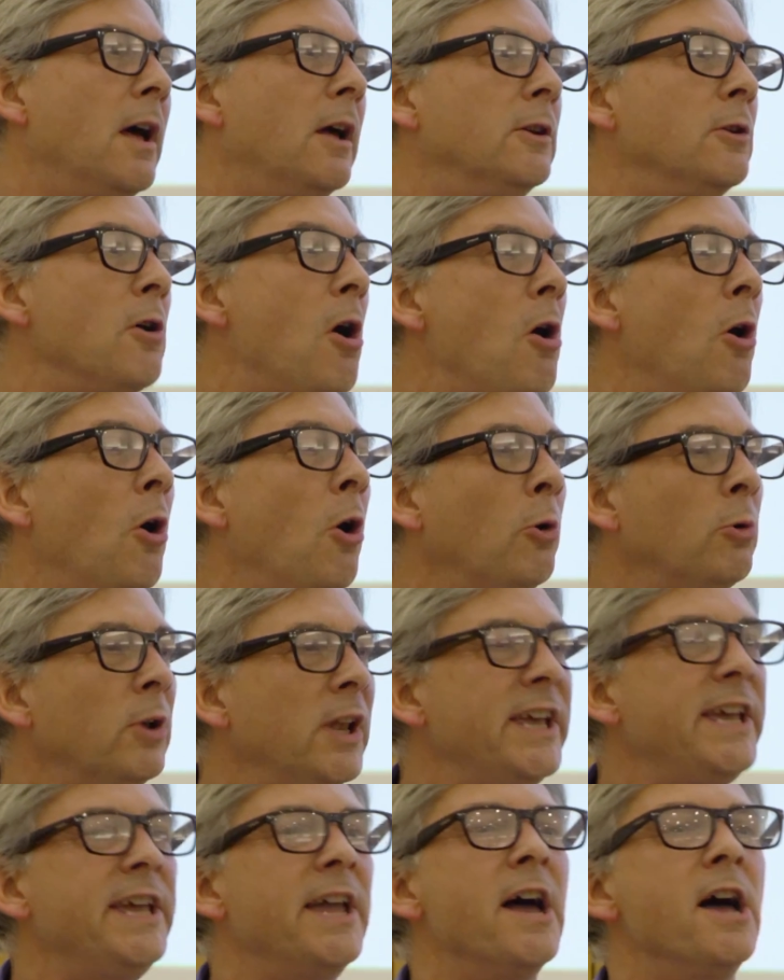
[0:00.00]
not
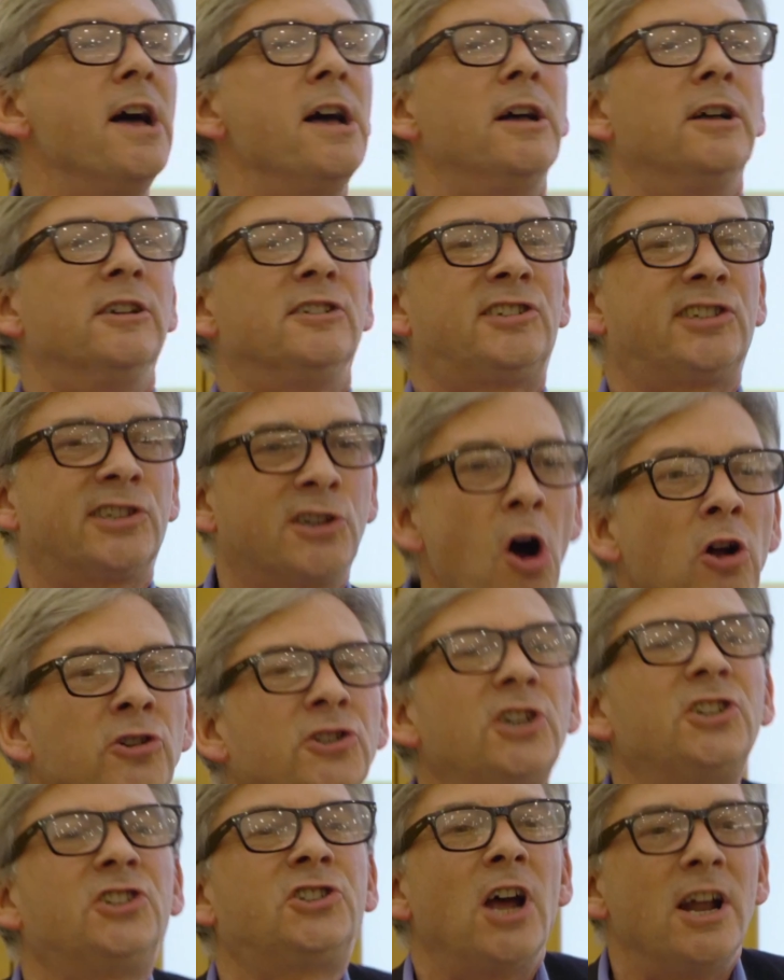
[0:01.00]
only
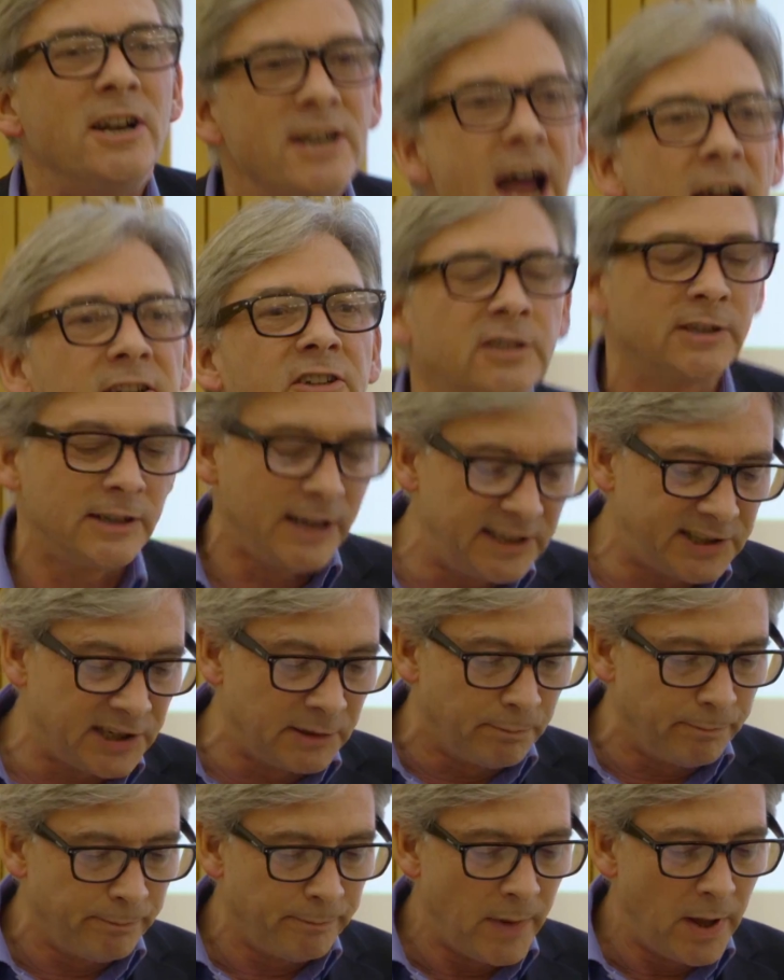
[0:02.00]
Scottish
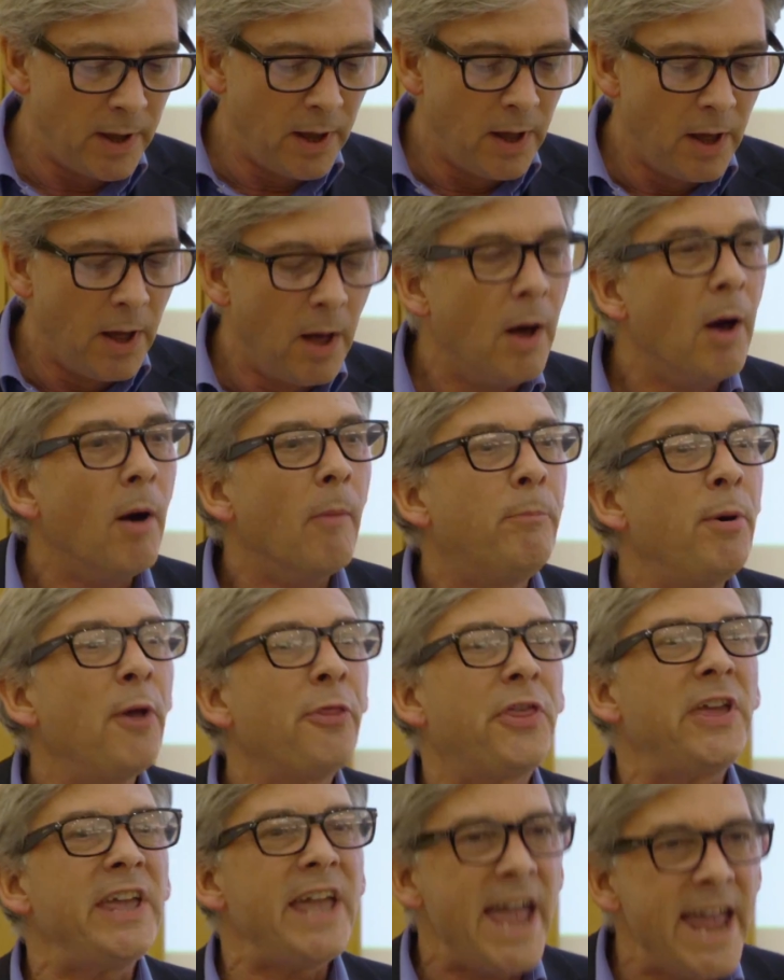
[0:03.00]
nationalism,
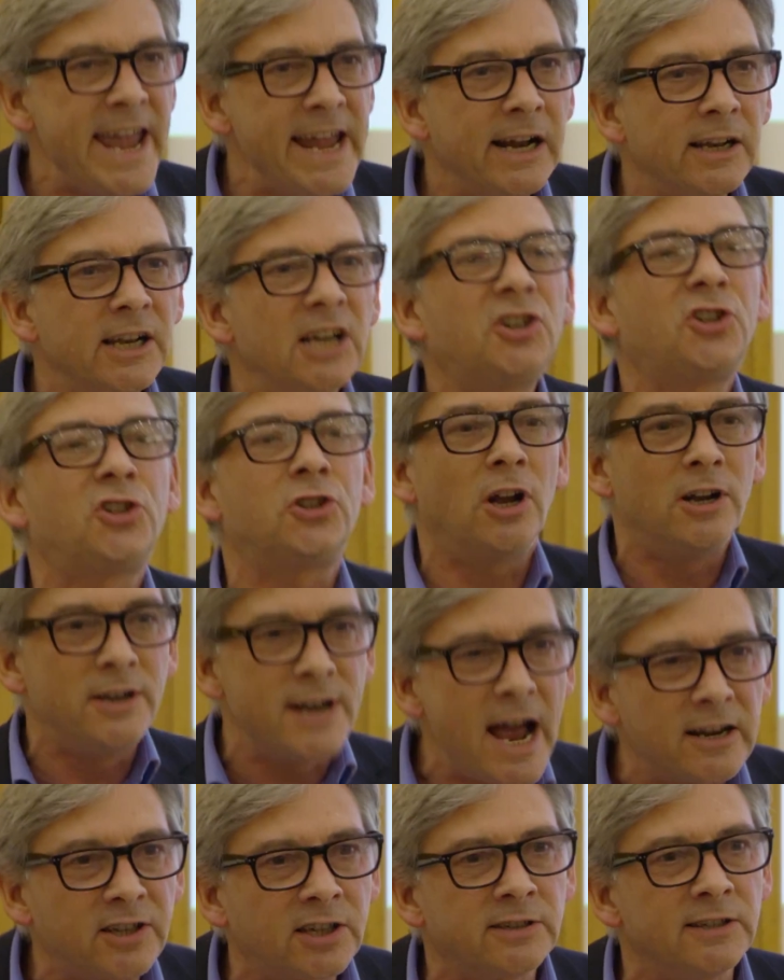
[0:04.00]
but the English
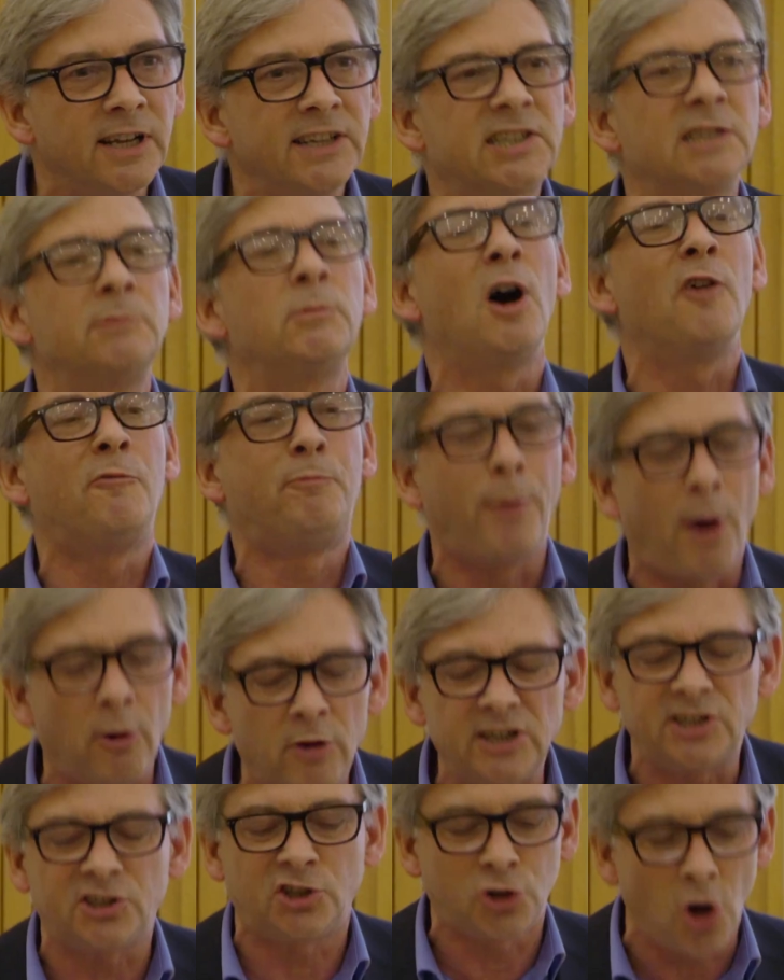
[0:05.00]
nationalism of
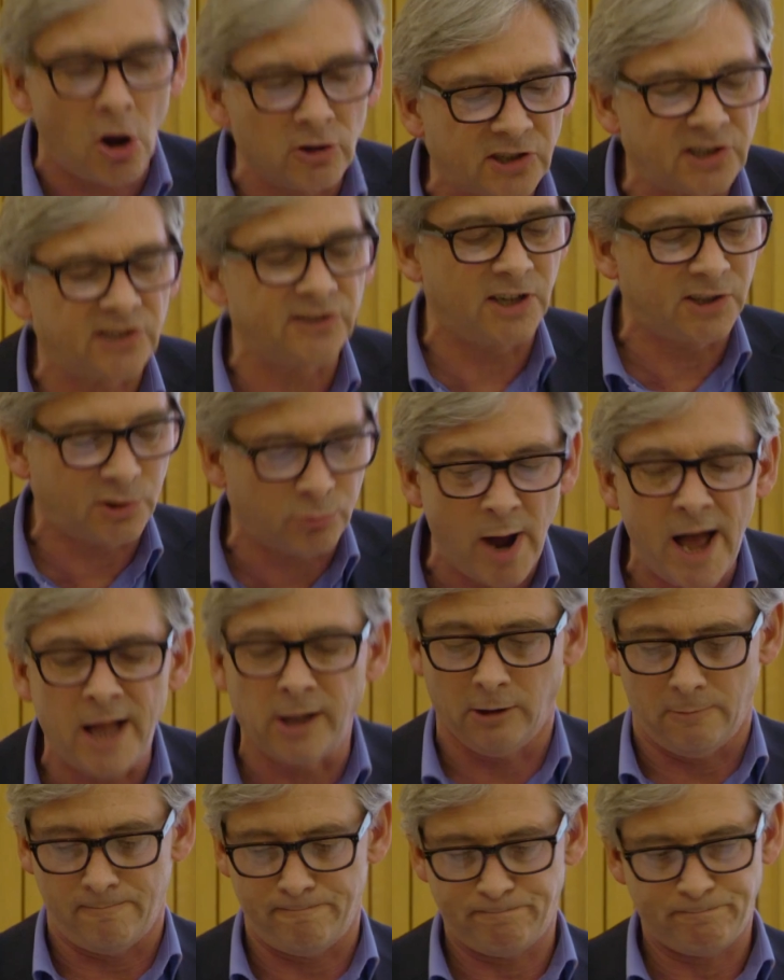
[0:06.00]
Boris Johnson as
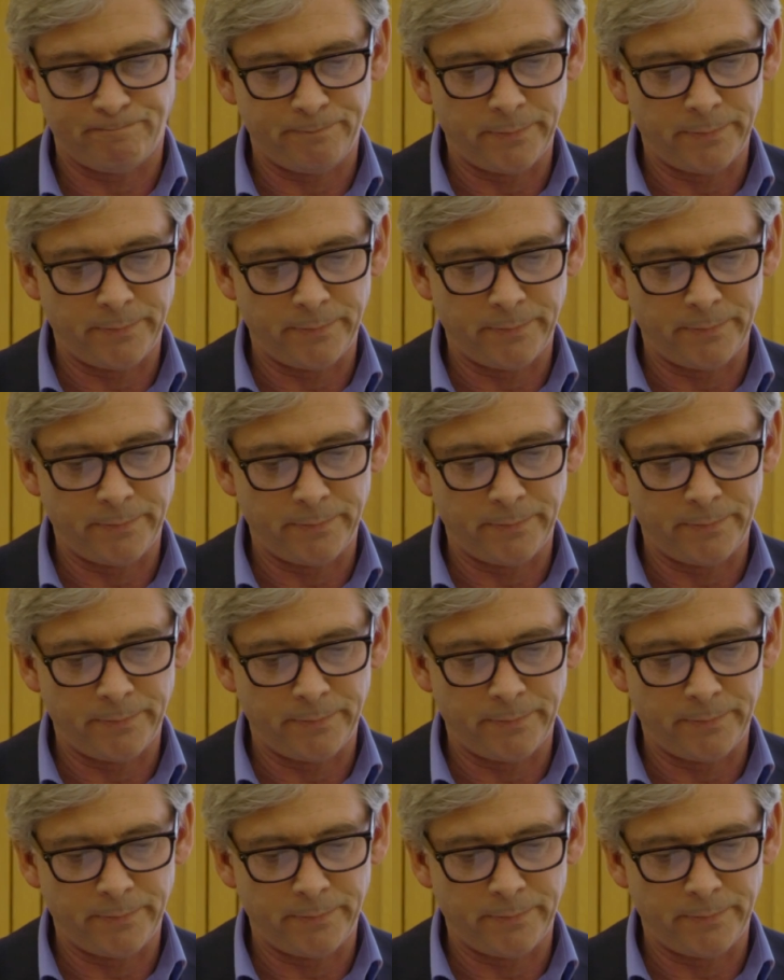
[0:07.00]
well.